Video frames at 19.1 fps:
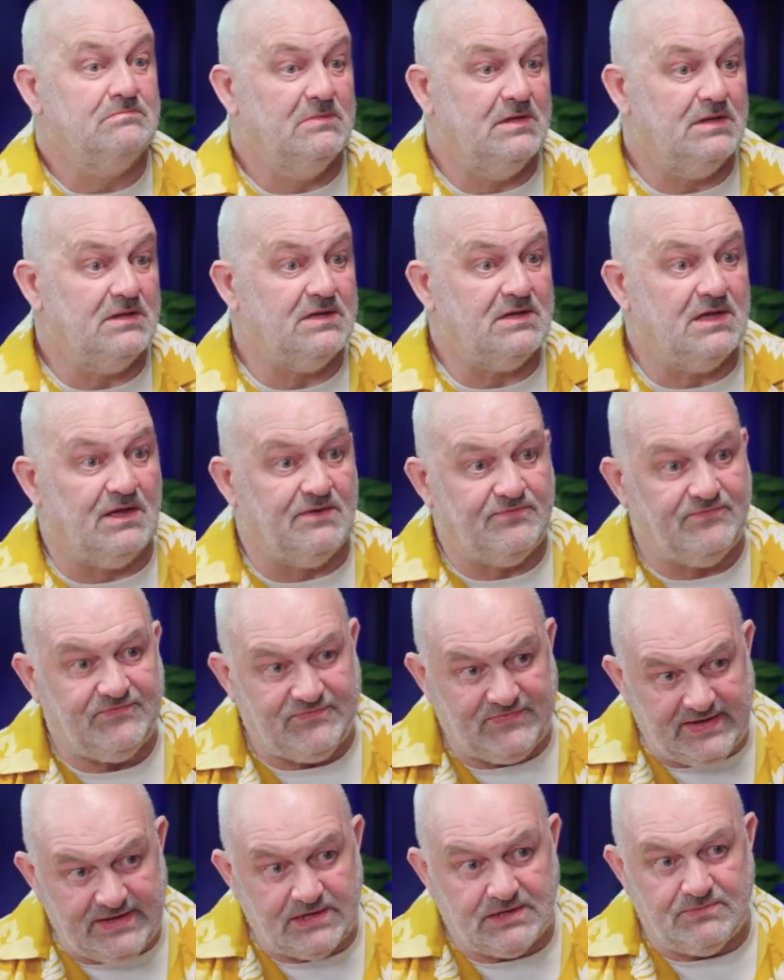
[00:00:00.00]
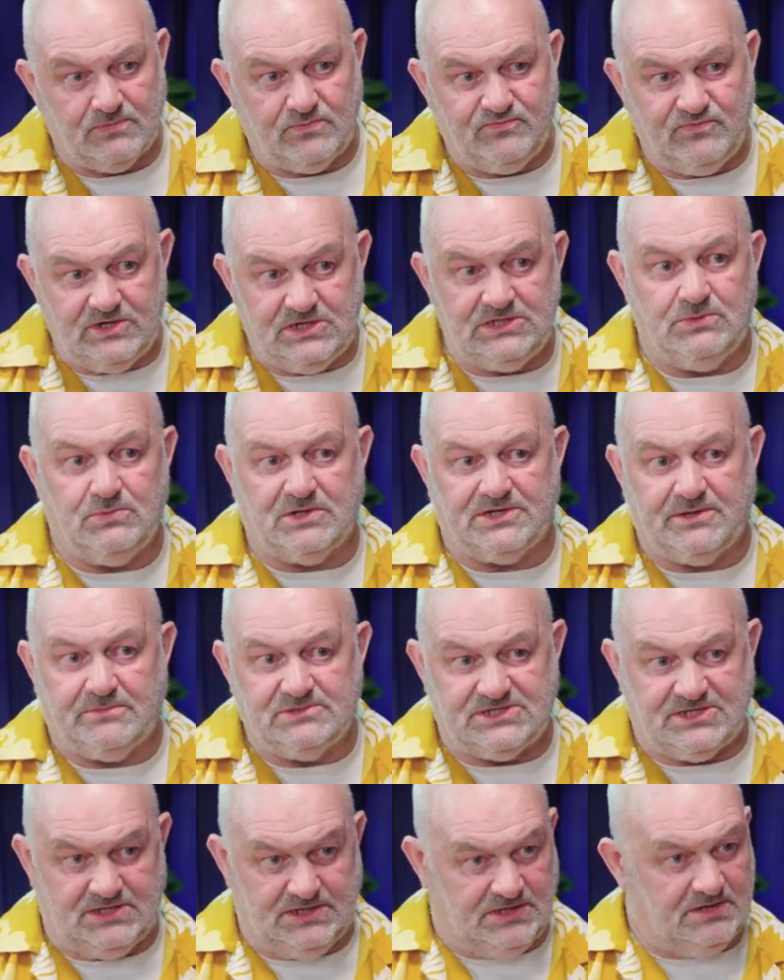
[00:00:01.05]
Yeah, I think really what I'm
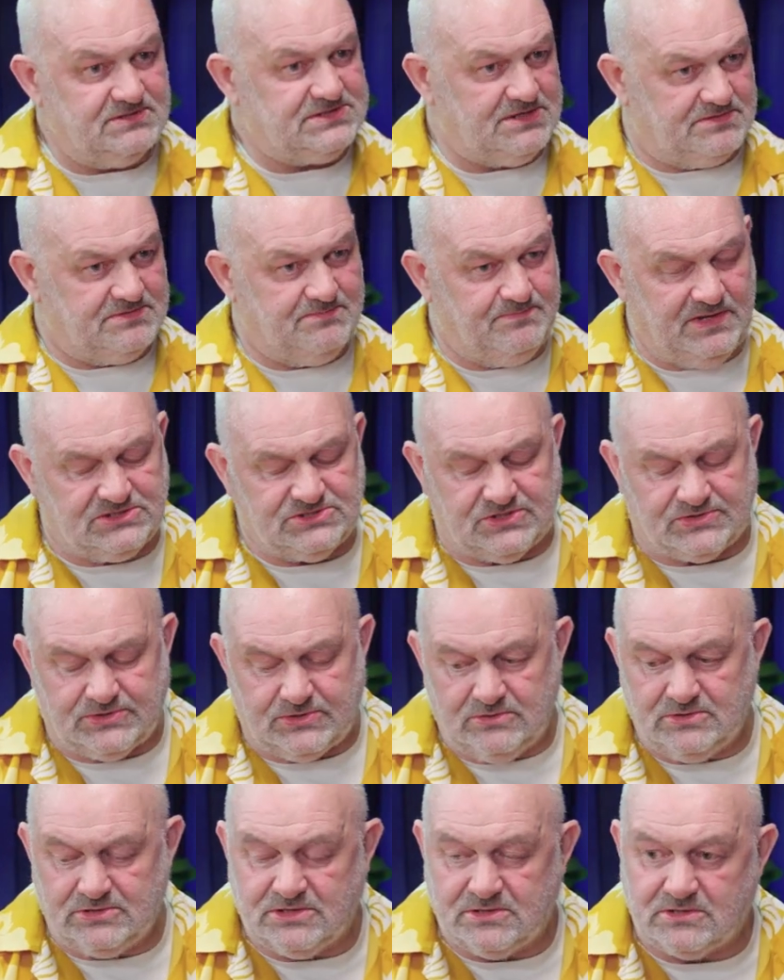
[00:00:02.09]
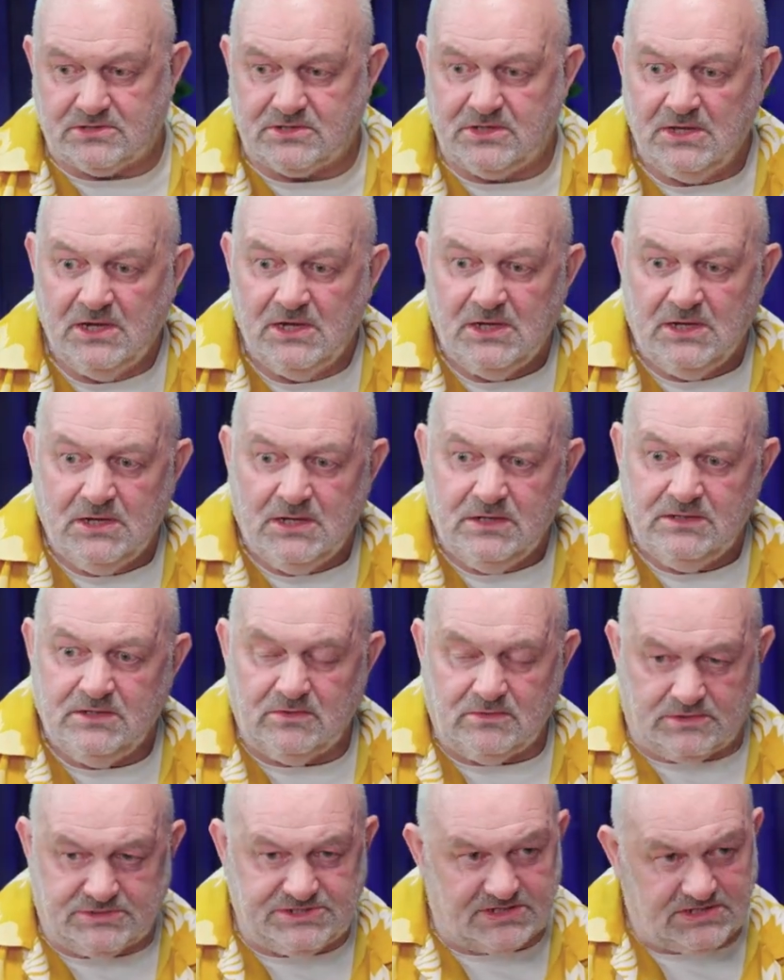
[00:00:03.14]
seeing, as I mentioned earlier, you
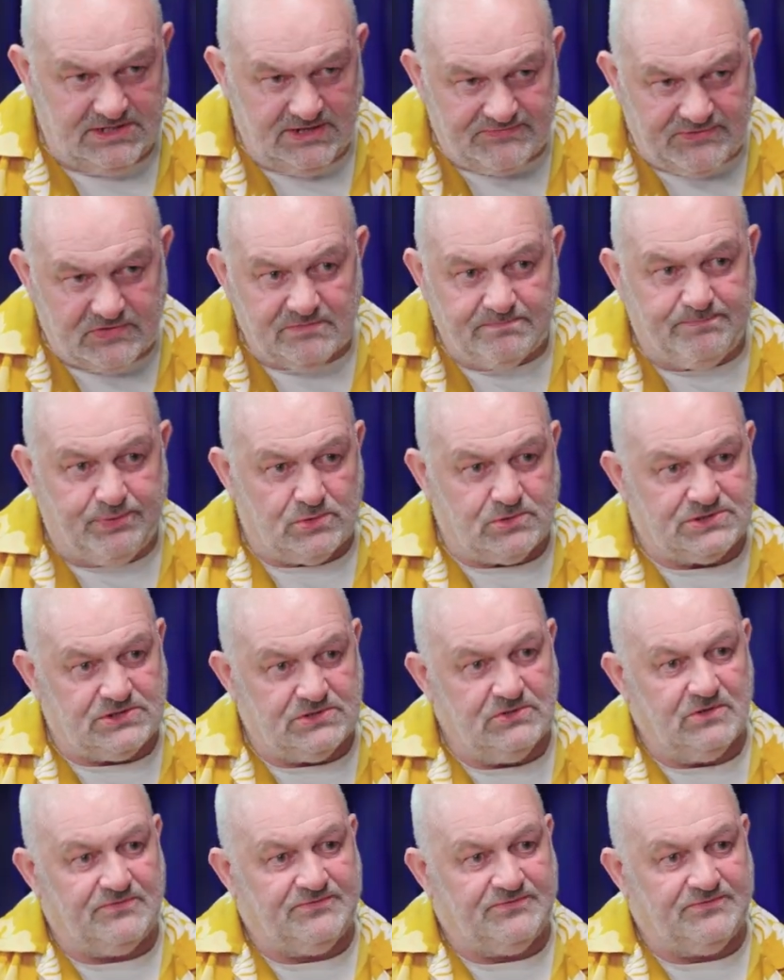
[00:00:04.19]
know, a significant portion